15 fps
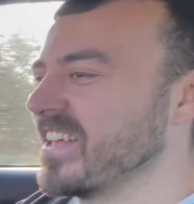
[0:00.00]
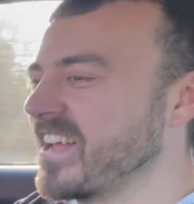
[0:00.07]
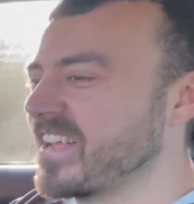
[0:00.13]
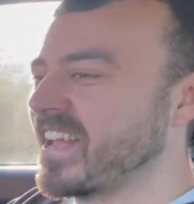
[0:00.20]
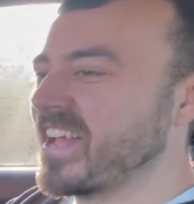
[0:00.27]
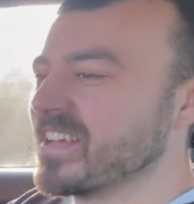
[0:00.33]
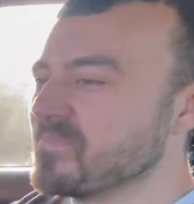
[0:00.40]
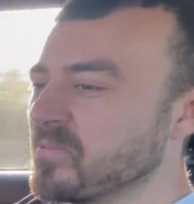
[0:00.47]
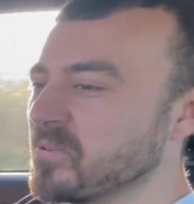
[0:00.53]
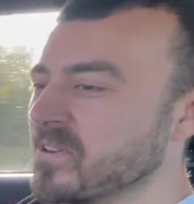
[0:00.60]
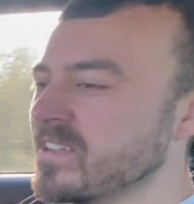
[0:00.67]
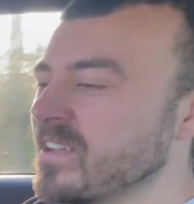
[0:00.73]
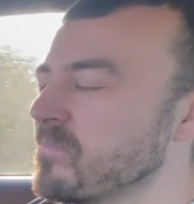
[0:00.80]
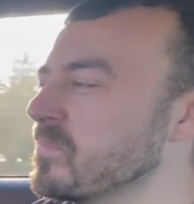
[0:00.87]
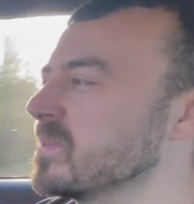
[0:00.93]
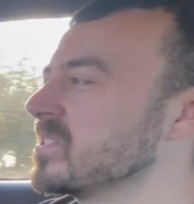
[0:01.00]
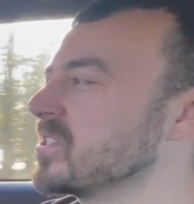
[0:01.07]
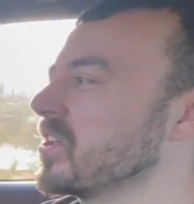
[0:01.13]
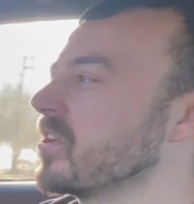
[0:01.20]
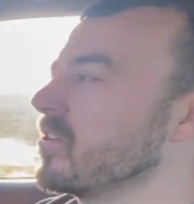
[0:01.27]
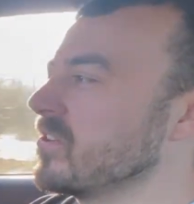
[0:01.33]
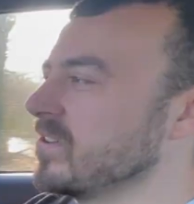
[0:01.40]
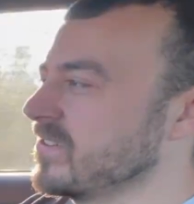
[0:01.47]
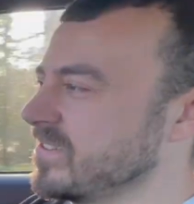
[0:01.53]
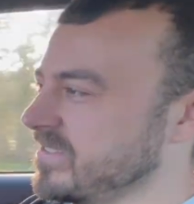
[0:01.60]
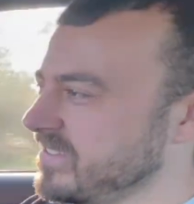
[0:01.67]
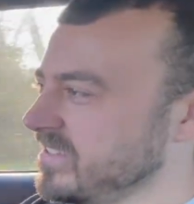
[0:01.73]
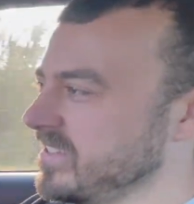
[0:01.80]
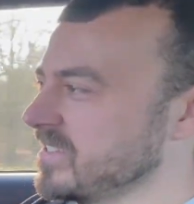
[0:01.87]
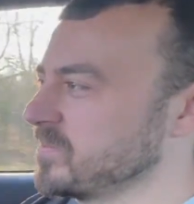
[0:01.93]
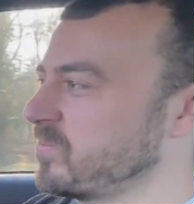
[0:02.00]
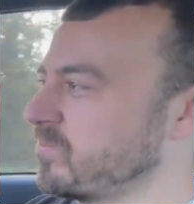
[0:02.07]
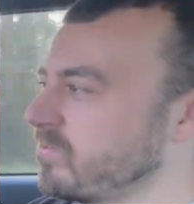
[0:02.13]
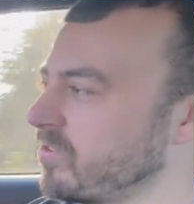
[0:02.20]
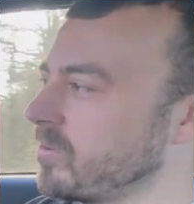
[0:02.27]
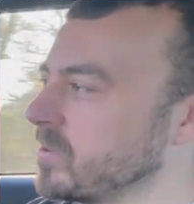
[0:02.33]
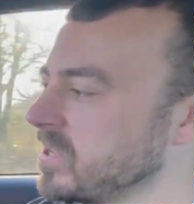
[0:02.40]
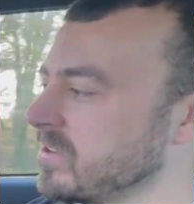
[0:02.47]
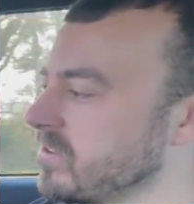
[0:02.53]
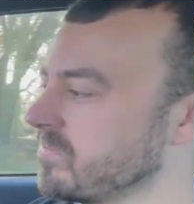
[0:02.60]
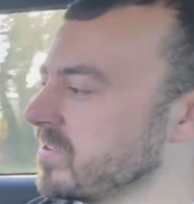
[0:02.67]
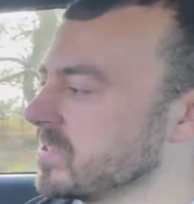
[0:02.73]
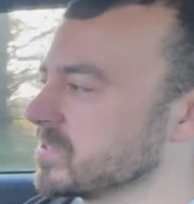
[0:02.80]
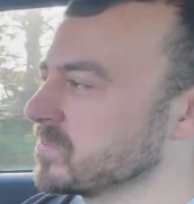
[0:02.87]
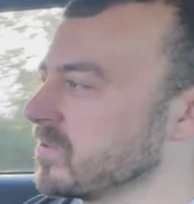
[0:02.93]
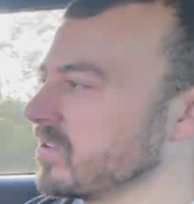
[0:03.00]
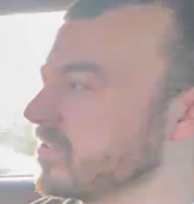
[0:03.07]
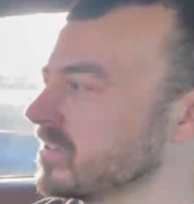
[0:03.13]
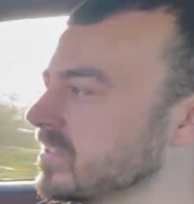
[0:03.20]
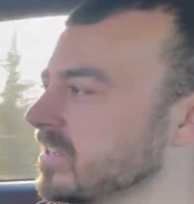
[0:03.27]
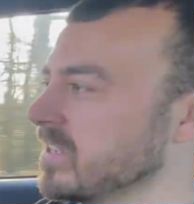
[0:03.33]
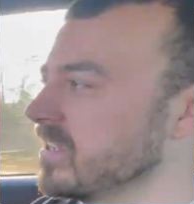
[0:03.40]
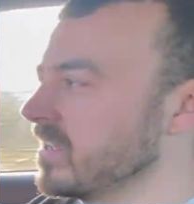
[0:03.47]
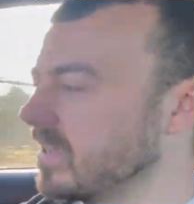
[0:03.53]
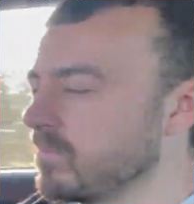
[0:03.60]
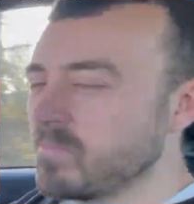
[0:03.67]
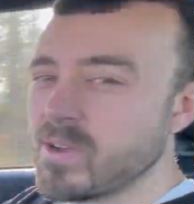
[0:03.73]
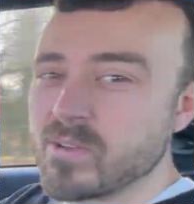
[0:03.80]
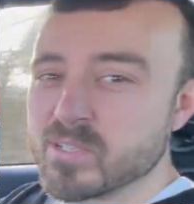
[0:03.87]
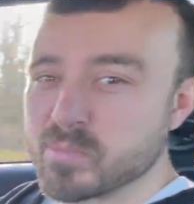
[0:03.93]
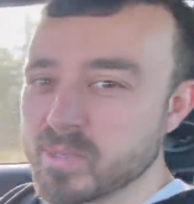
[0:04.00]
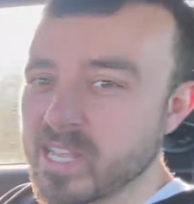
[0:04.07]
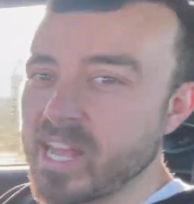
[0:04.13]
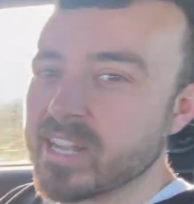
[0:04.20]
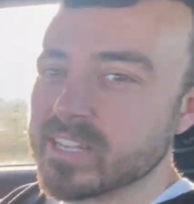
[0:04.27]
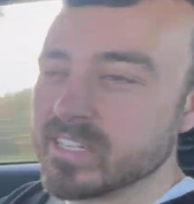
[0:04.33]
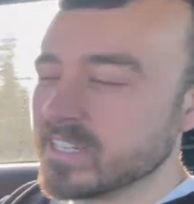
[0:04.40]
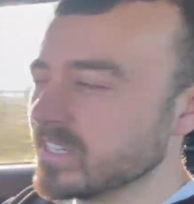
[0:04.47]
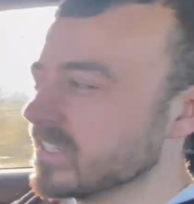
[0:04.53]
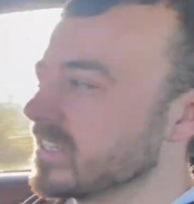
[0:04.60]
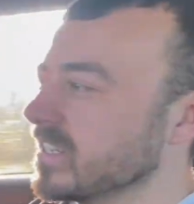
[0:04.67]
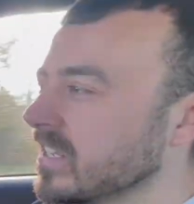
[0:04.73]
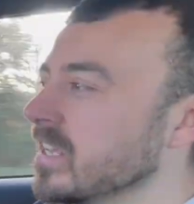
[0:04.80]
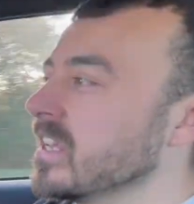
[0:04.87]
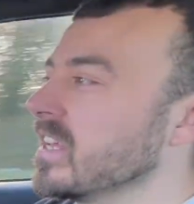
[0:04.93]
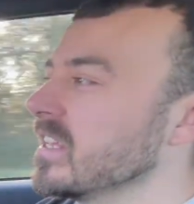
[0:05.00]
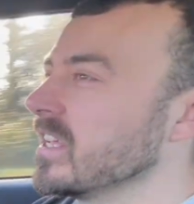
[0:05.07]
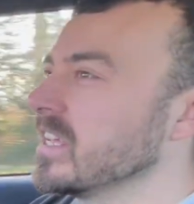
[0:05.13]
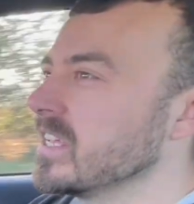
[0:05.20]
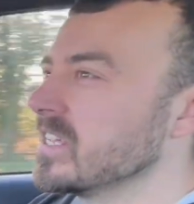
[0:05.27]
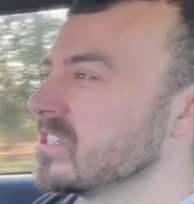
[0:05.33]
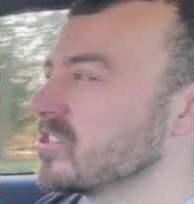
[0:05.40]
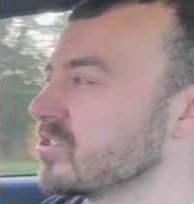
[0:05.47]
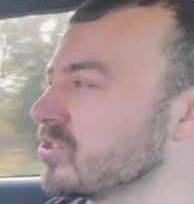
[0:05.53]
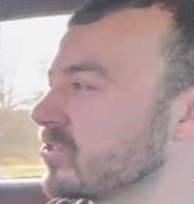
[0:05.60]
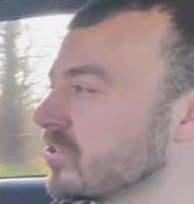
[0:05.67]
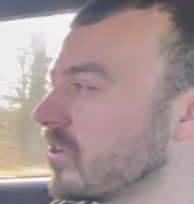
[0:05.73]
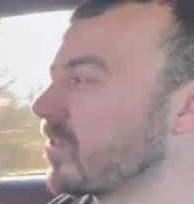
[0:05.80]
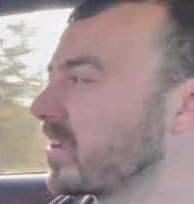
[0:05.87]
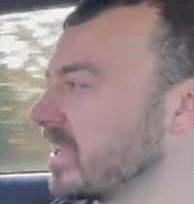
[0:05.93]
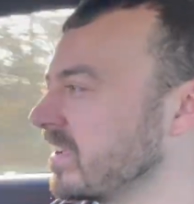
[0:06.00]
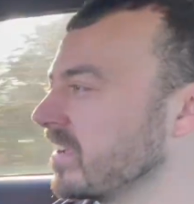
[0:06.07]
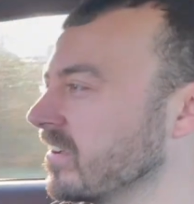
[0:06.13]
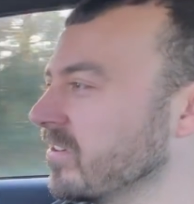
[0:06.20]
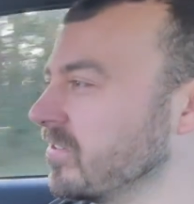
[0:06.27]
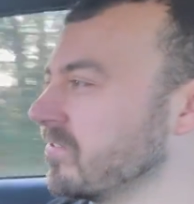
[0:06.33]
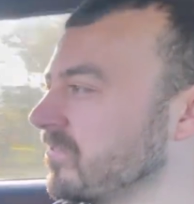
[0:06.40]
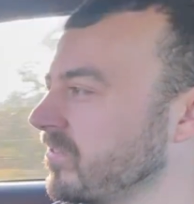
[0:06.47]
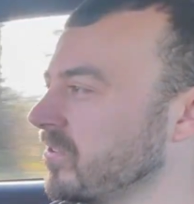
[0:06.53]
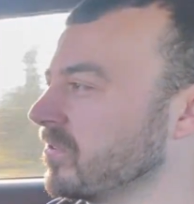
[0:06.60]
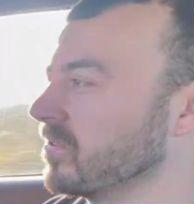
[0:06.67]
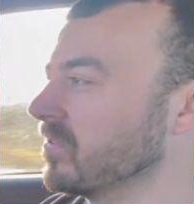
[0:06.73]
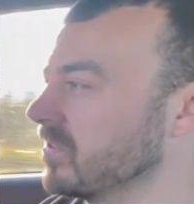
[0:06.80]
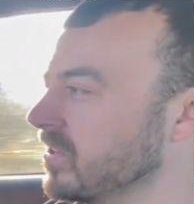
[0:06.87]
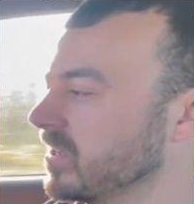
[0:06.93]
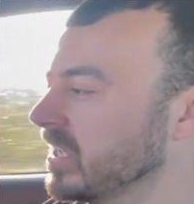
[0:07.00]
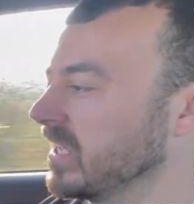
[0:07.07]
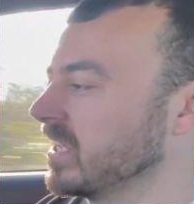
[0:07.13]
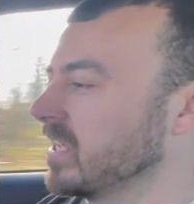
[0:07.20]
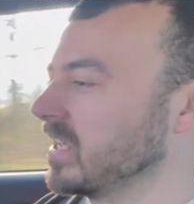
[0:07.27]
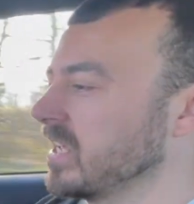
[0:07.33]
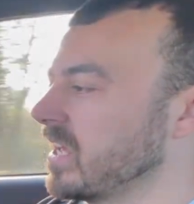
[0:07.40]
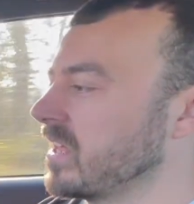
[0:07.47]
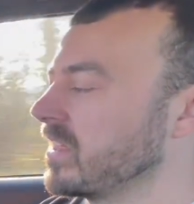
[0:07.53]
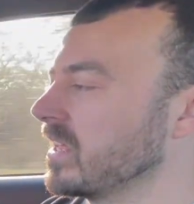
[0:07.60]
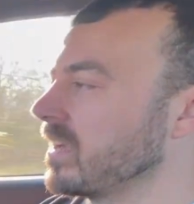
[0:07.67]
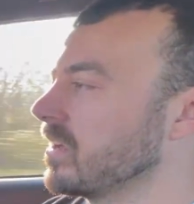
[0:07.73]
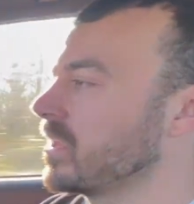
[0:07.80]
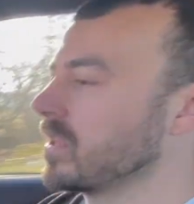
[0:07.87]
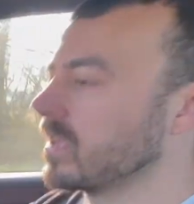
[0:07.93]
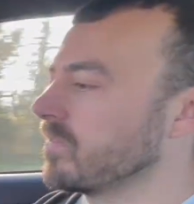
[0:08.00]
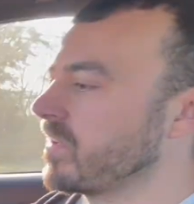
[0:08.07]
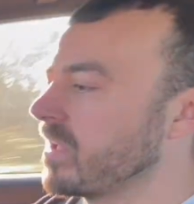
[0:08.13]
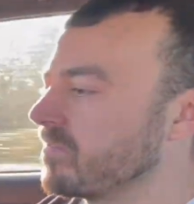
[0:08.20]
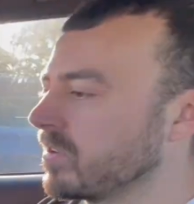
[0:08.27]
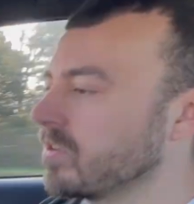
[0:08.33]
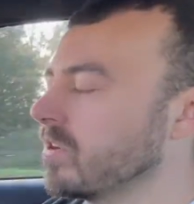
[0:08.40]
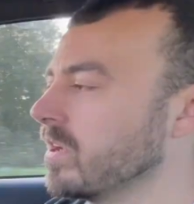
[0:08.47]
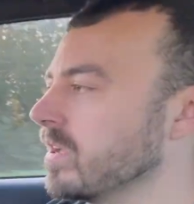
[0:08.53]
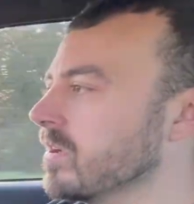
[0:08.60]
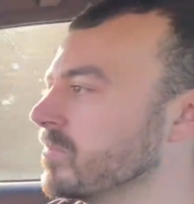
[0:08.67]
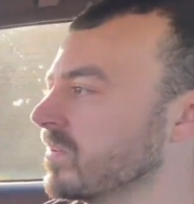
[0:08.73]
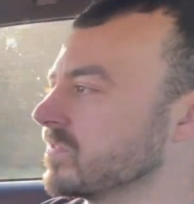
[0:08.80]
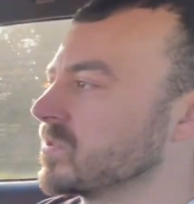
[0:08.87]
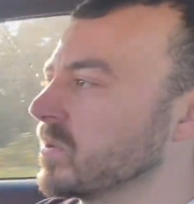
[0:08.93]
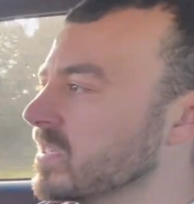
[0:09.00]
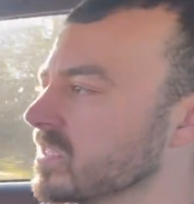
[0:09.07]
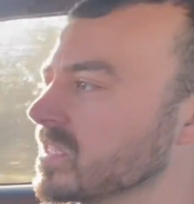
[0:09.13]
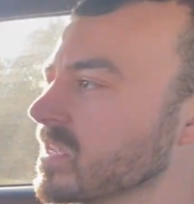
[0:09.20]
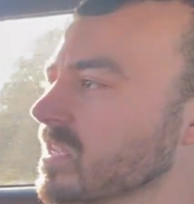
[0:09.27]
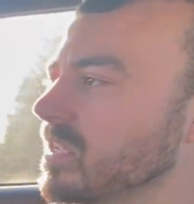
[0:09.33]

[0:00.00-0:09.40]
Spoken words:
Okay, point number 2, it's probably an obvious one, miles per gallon. It is shocking on fuel. I don't think I've ever got it above 20.